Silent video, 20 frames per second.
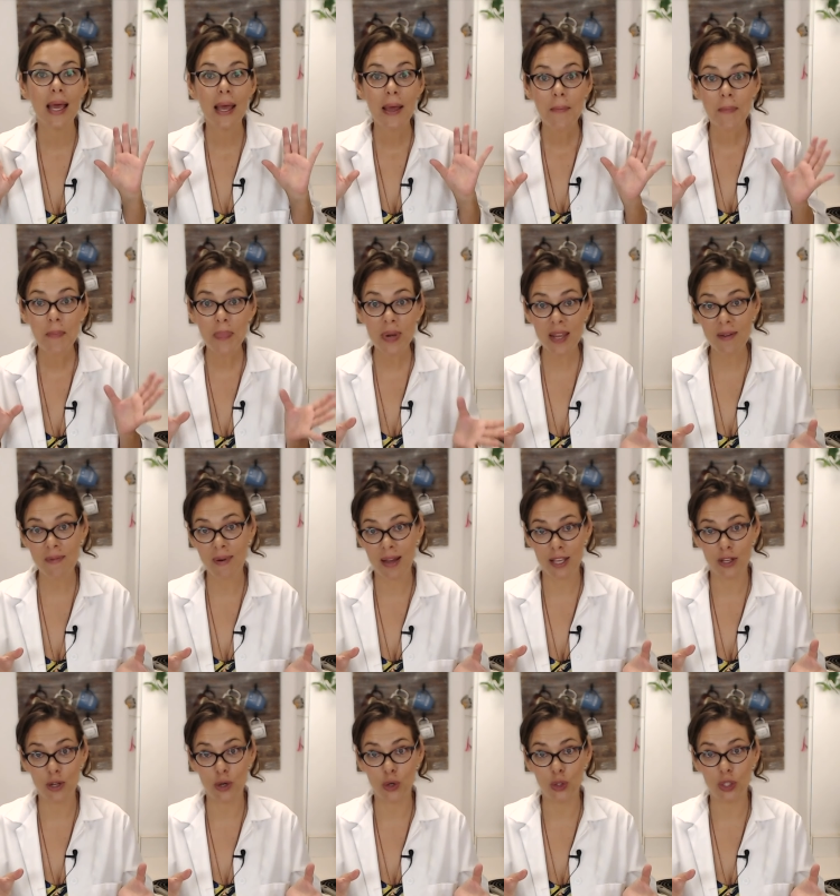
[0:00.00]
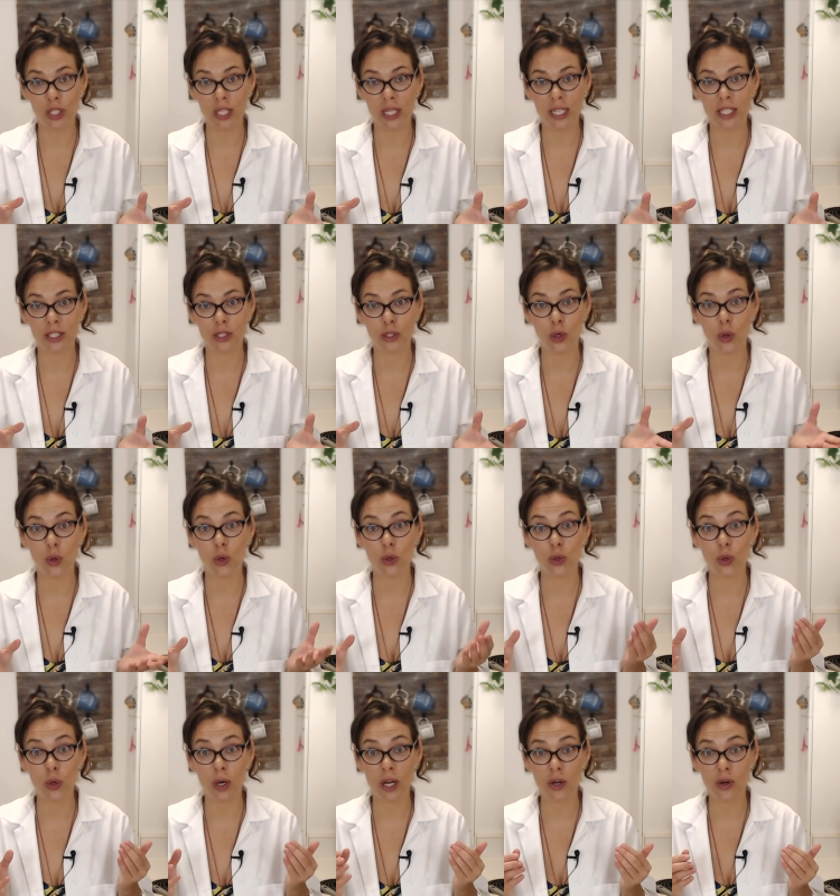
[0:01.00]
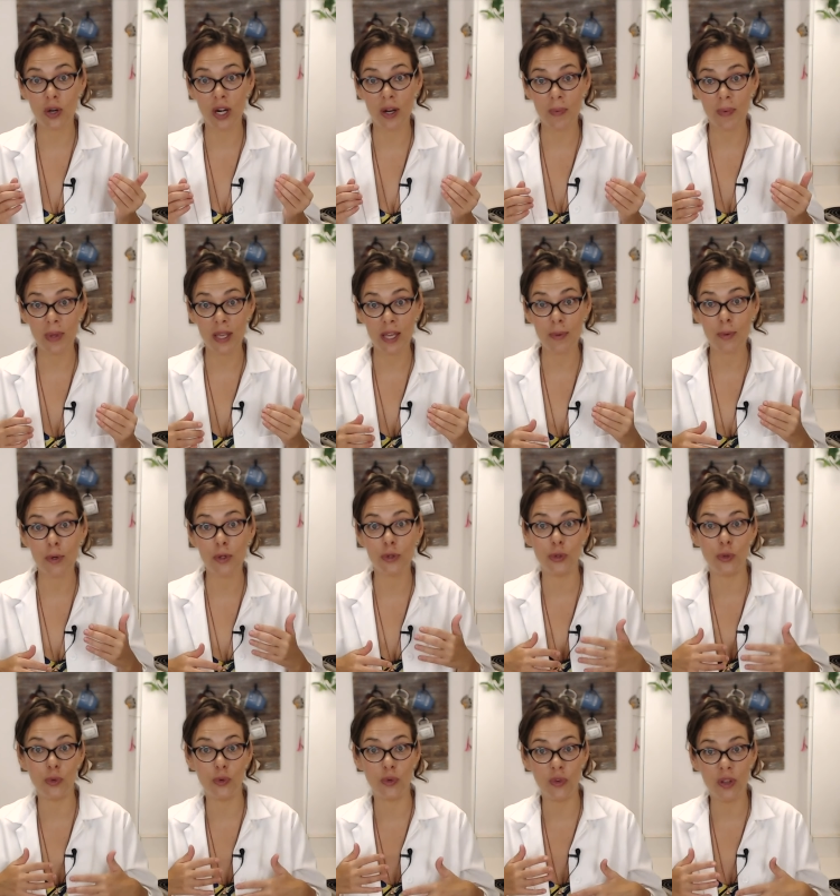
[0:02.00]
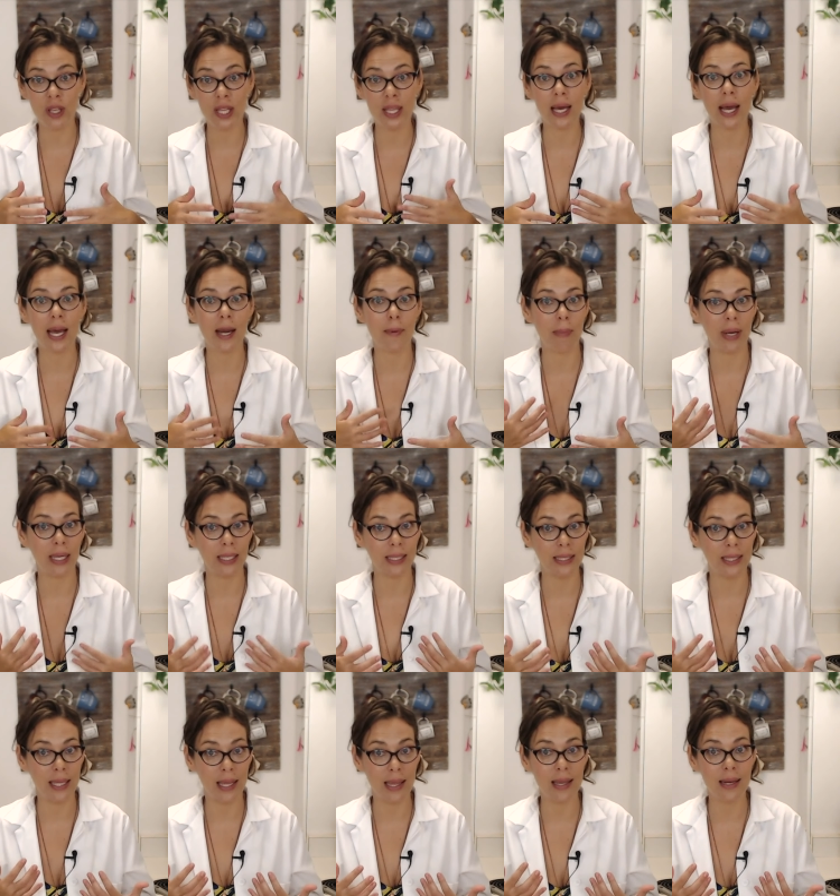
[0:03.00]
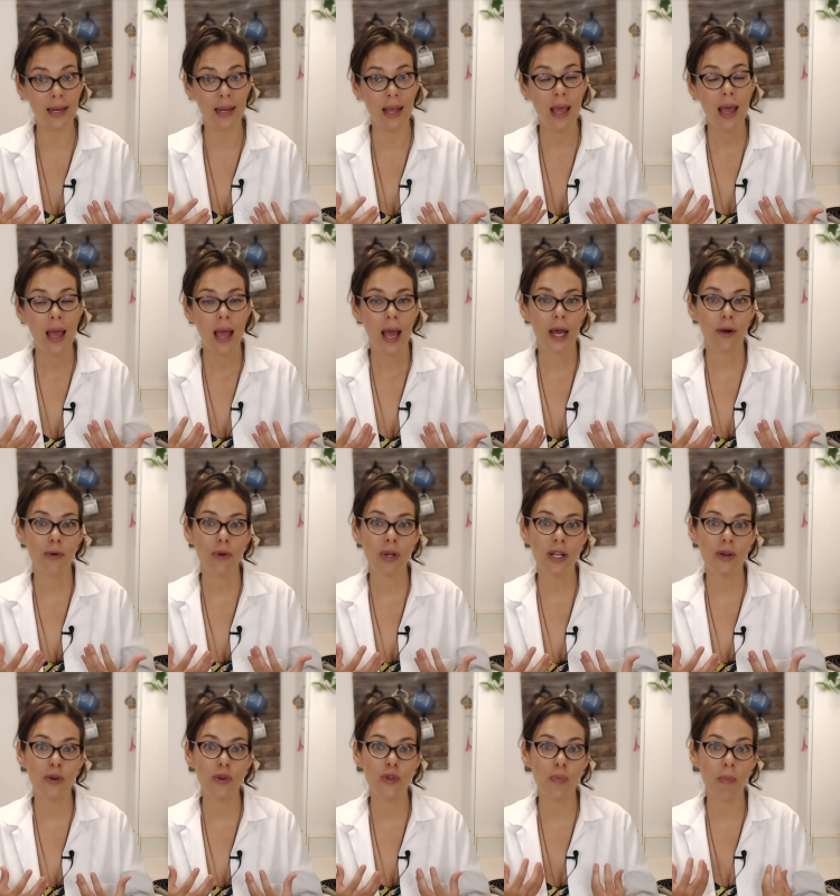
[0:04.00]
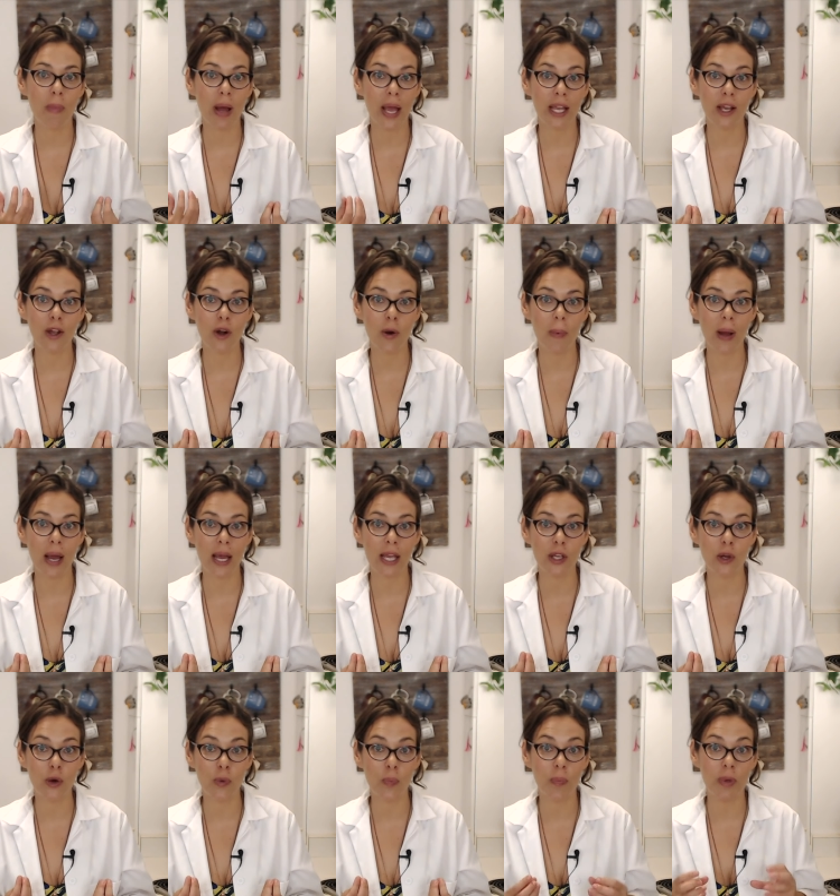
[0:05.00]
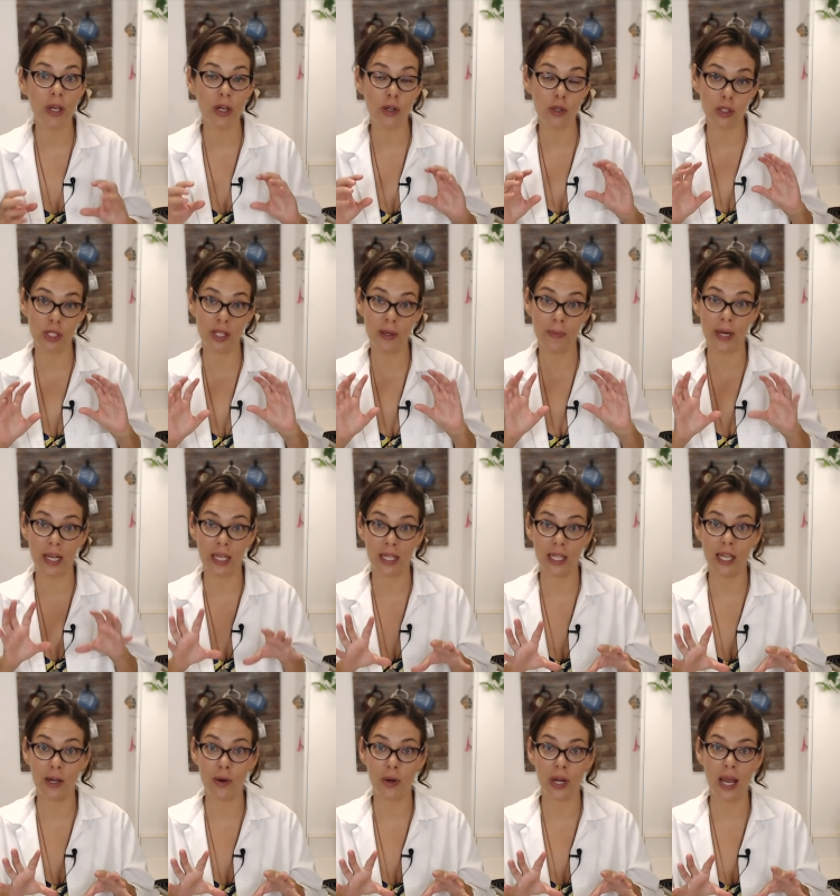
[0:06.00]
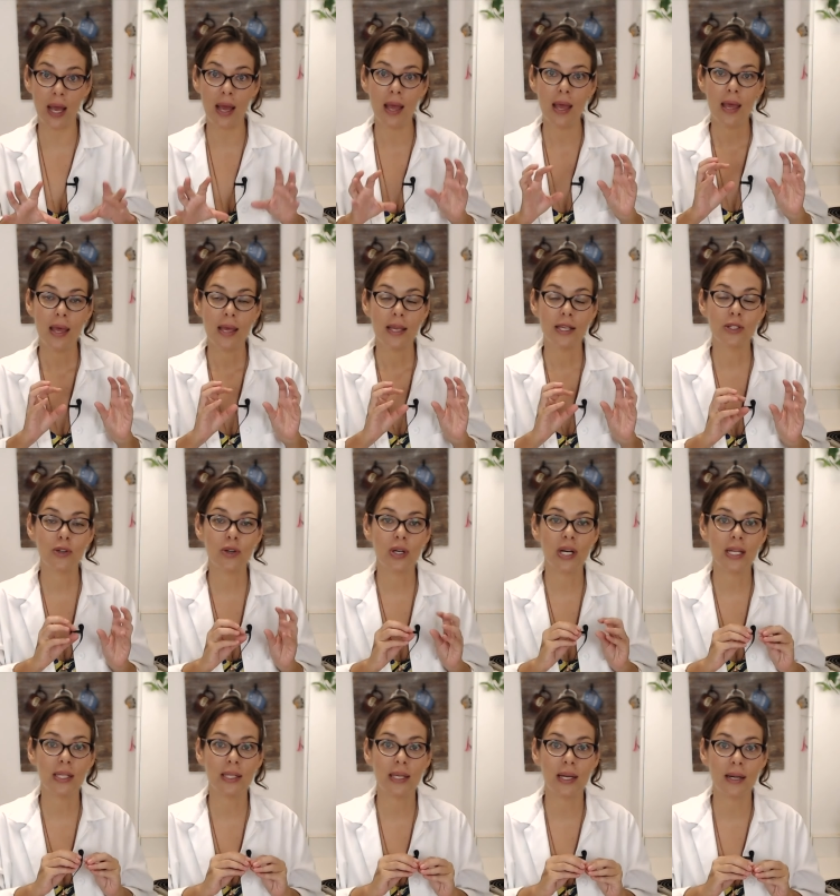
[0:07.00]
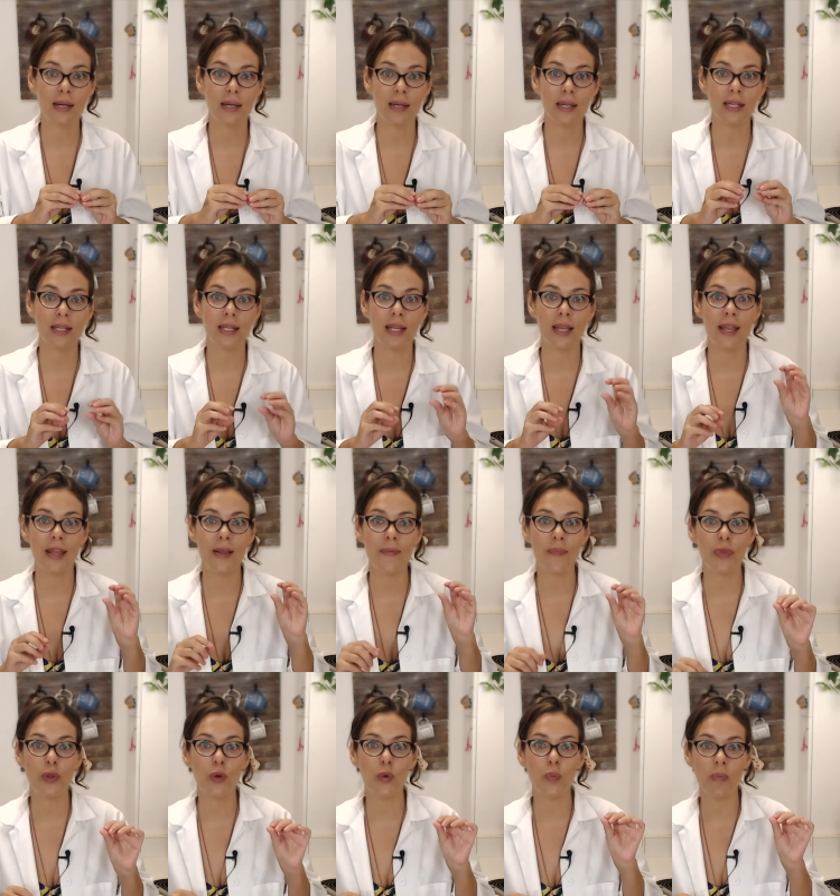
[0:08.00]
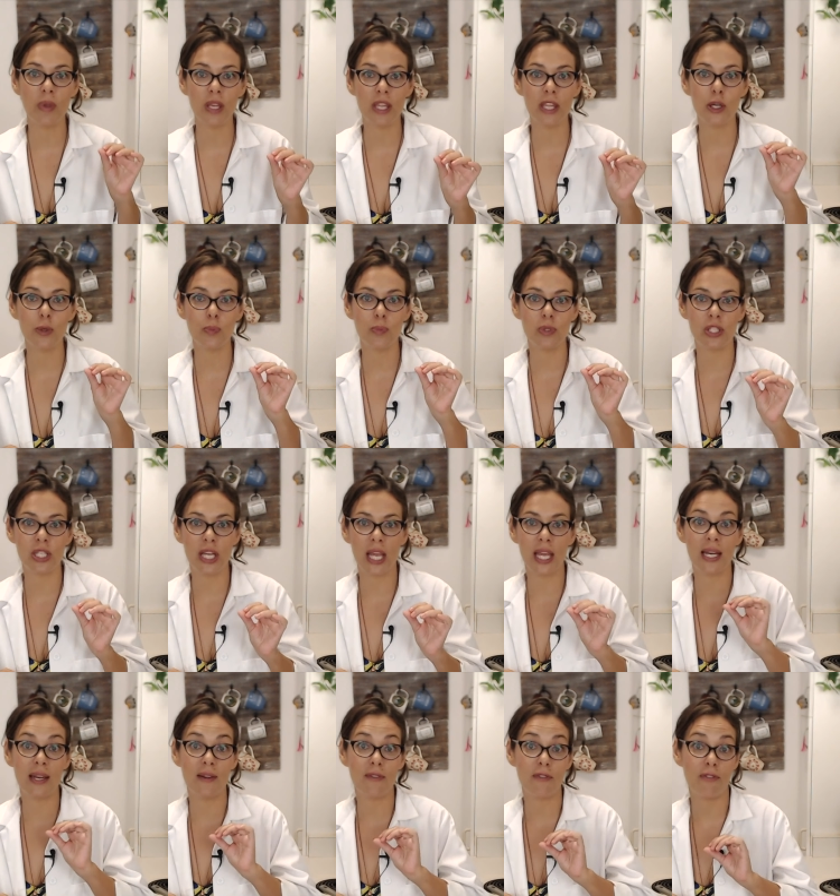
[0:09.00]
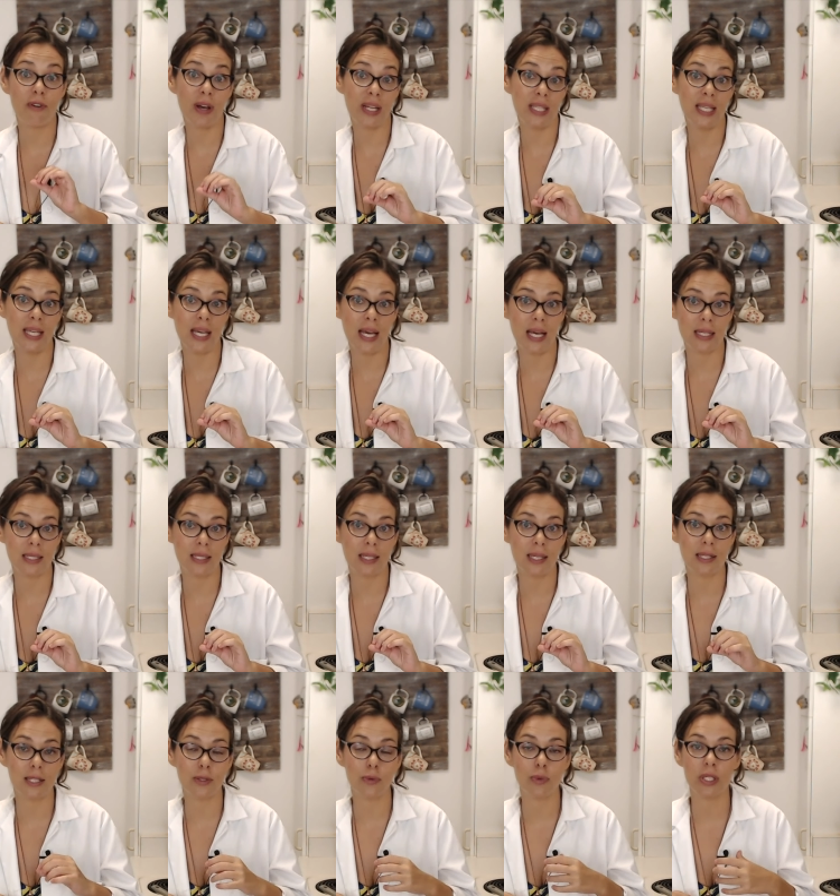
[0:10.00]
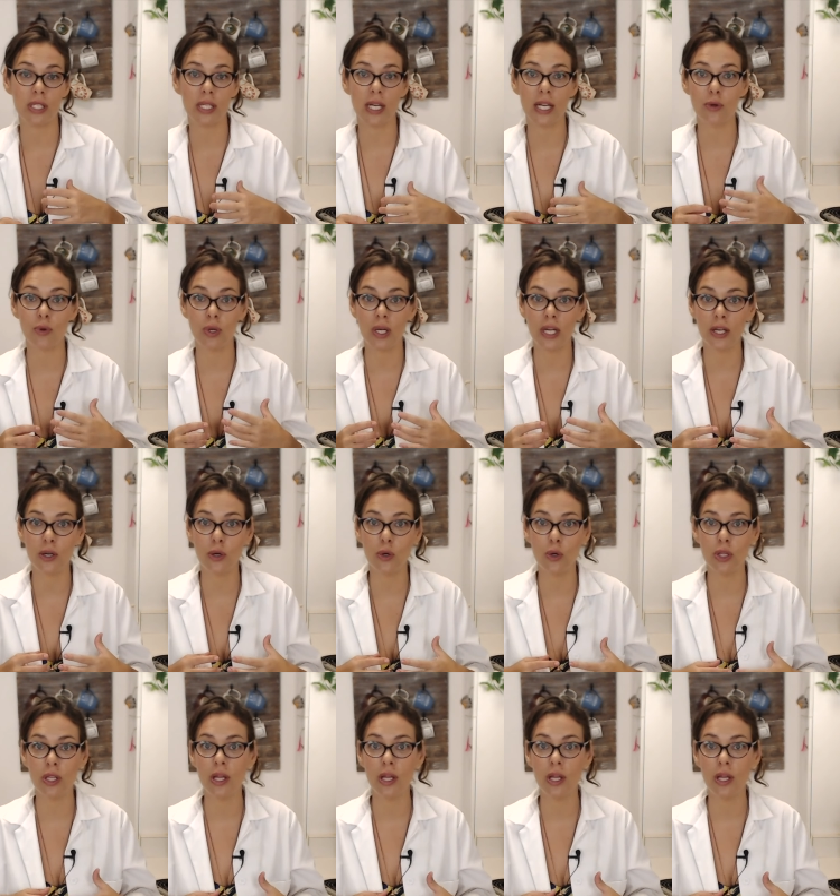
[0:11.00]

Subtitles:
prebiotic. So you are going to be able to feed and maintain a really good microbiome because the bacteria is going to turn it into medium chain fatty acids, which are really good